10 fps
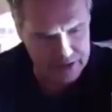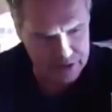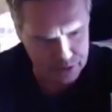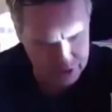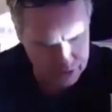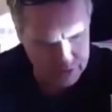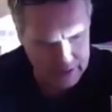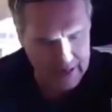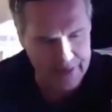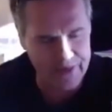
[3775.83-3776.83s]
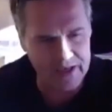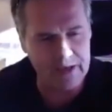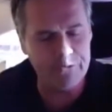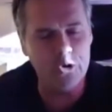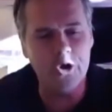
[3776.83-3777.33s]
You can do that. I think
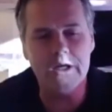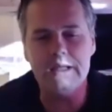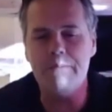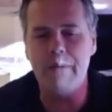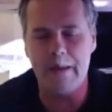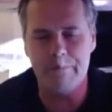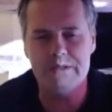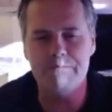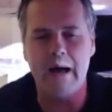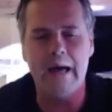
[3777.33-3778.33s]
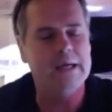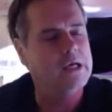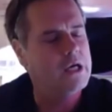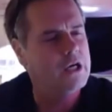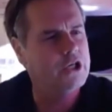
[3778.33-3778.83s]
if you look at the papers by
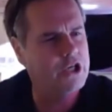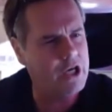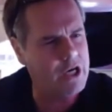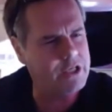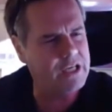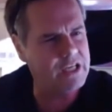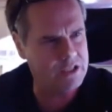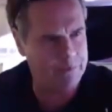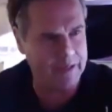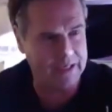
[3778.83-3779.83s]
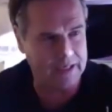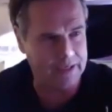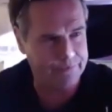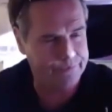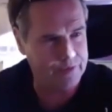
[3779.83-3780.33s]
Kurt Hinterbichler,
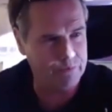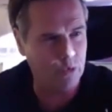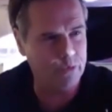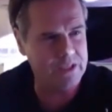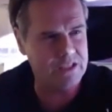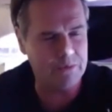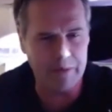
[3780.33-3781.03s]
the more recent